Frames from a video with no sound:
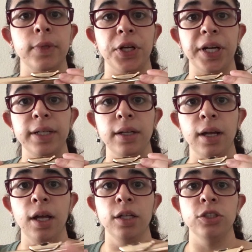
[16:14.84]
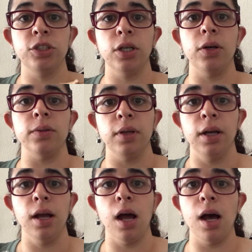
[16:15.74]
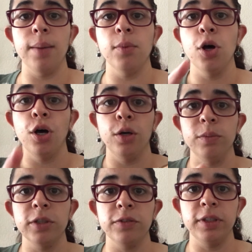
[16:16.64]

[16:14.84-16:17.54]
All right, so homework